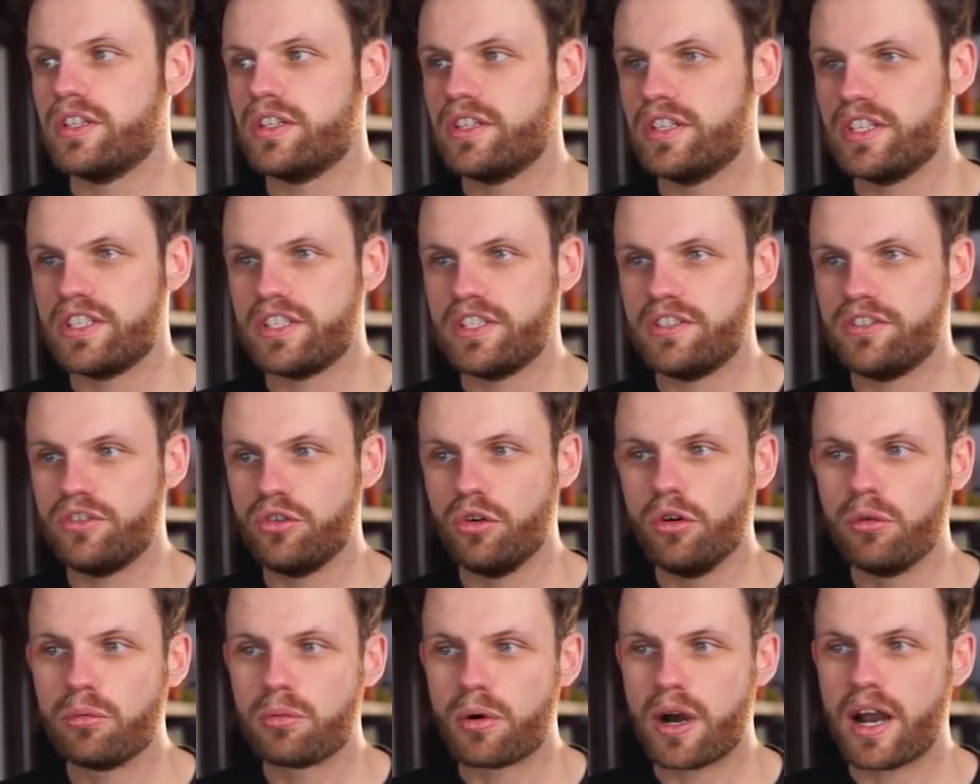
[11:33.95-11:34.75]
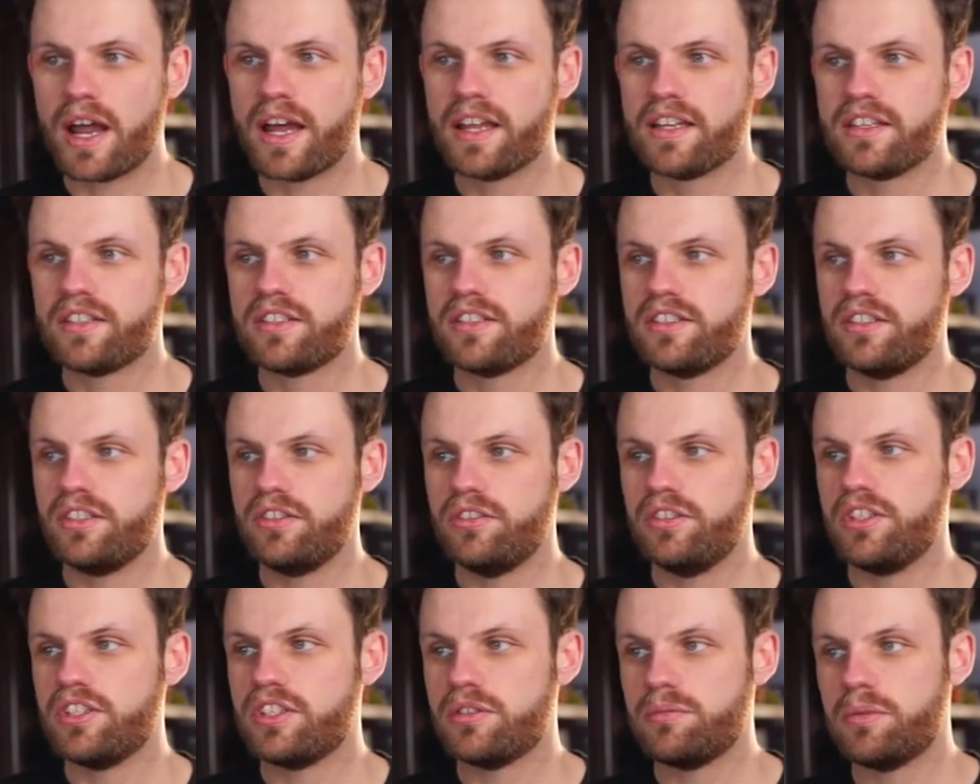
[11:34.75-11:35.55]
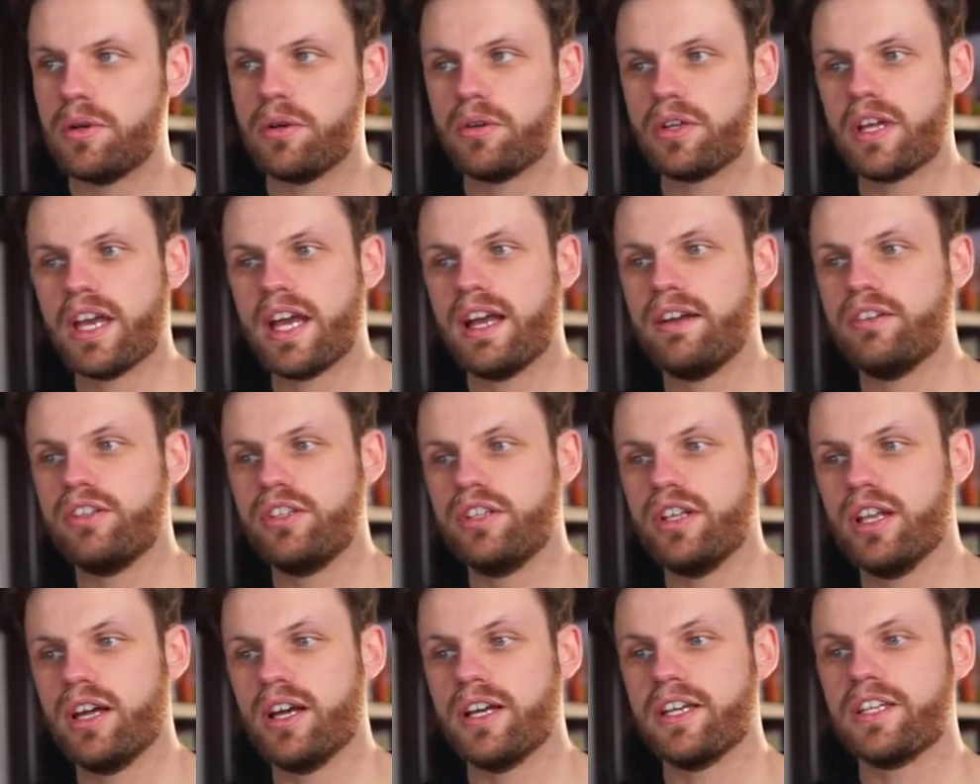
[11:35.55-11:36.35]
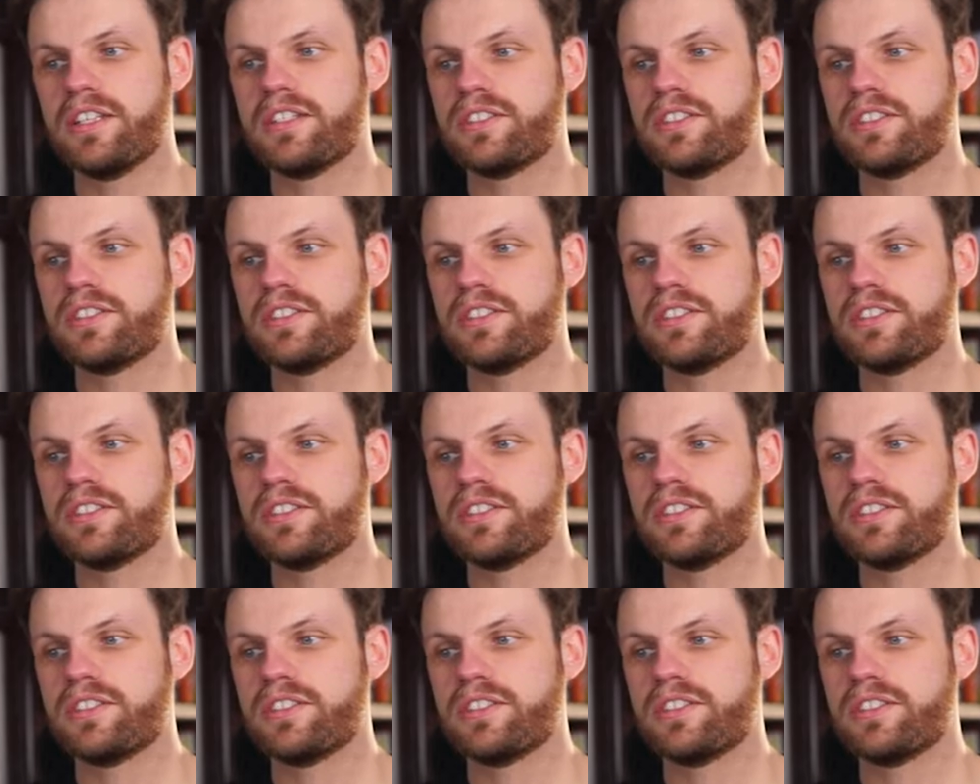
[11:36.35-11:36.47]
This is your brand, you need to build it how you like.